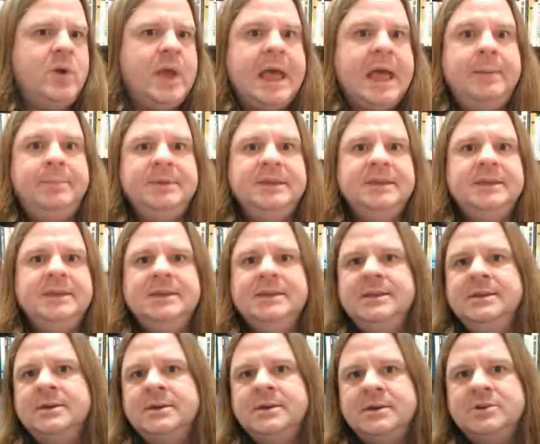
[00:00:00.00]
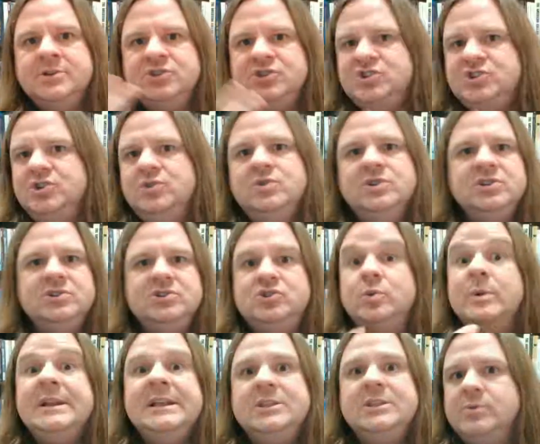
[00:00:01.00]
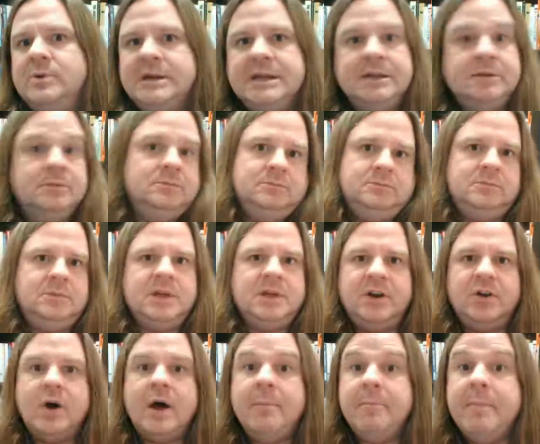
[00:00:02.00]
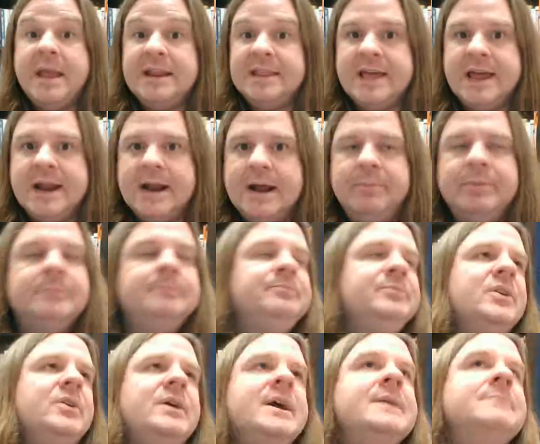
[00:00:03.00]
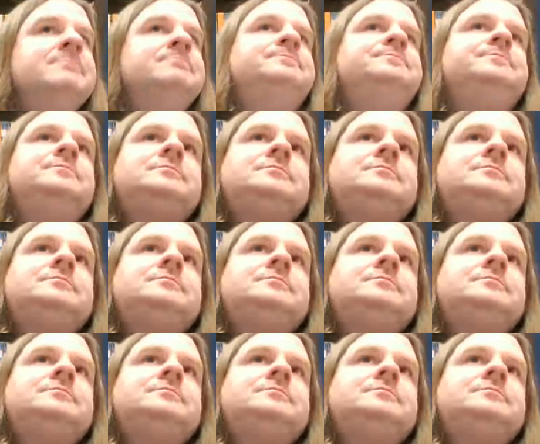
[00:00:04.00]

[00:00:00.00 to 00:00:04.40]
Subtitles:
happy student 23. I don't know, I made that up, okay.